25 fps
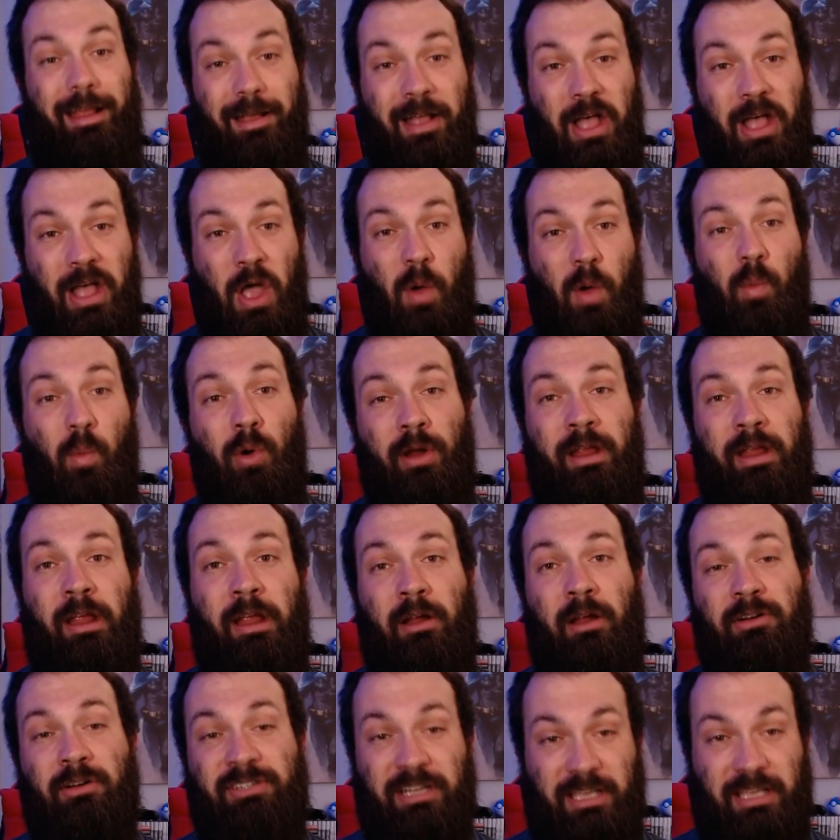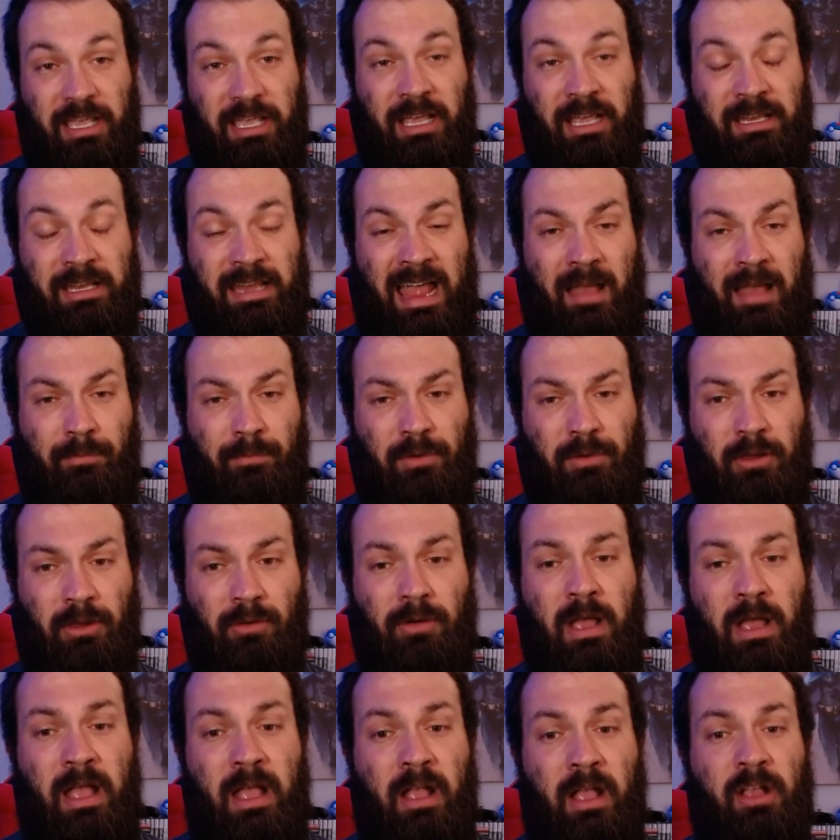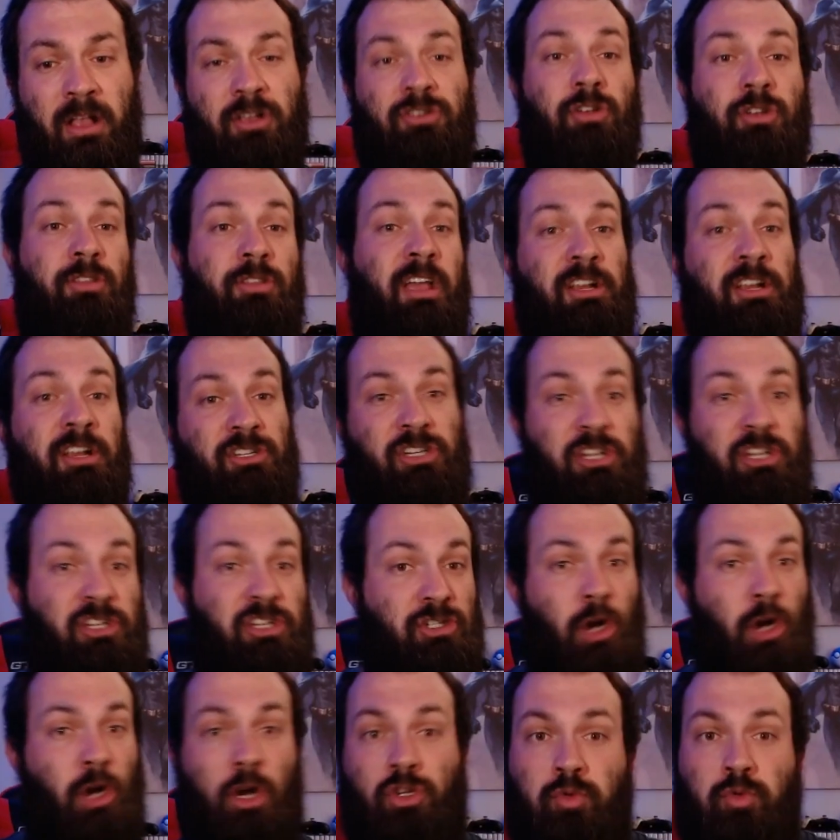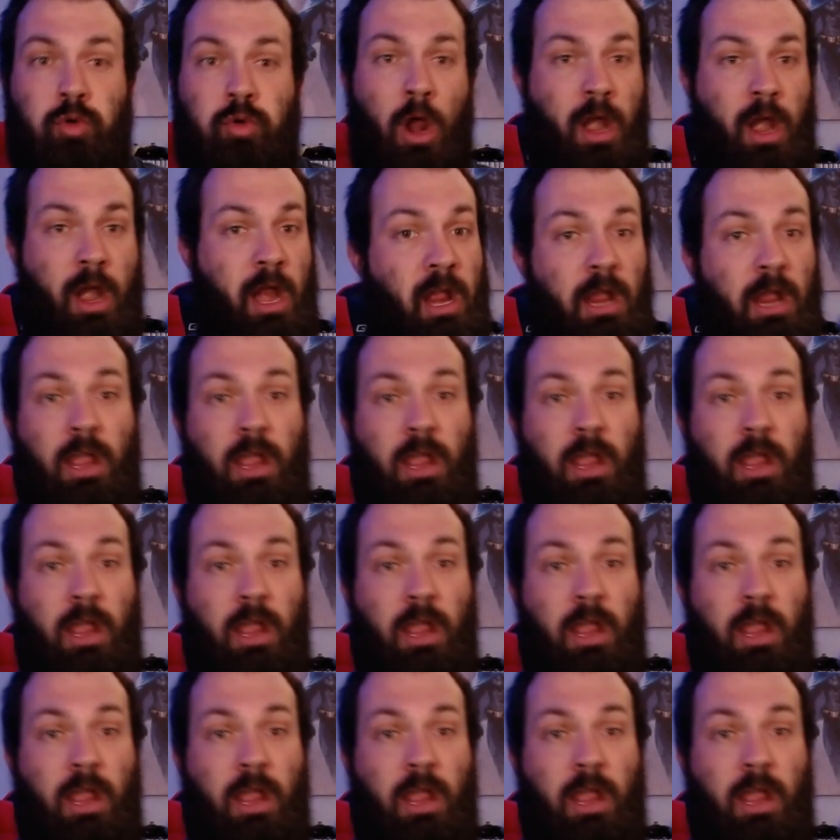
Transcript: We're here to kidnap you. So then she starts running.